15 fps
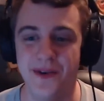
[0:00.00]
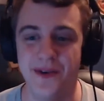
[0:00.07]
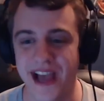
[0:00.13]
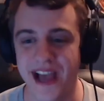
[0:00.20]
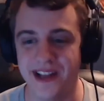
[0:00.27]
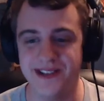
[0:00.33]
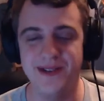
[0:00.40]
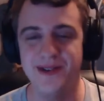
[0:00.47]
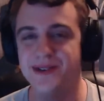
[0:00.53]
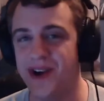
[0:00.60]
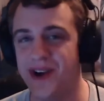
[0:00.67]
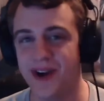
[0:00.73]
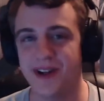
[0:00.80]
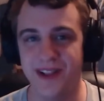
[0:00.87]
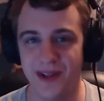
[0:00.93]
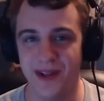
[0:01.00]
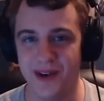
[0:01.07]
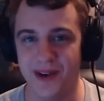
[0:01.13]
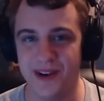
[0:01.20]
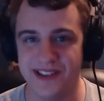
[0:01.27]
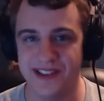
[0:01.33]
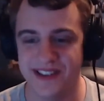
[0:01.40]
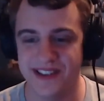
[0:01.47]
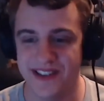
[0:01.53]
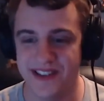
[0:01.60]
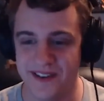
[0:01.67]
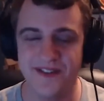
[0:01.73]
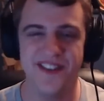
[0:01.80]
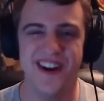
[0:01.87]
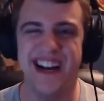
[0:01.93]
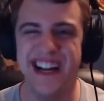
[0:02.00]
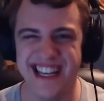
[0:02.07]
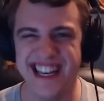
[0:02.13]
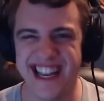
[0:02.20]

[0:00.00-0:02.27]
You got two Dark Lords fighting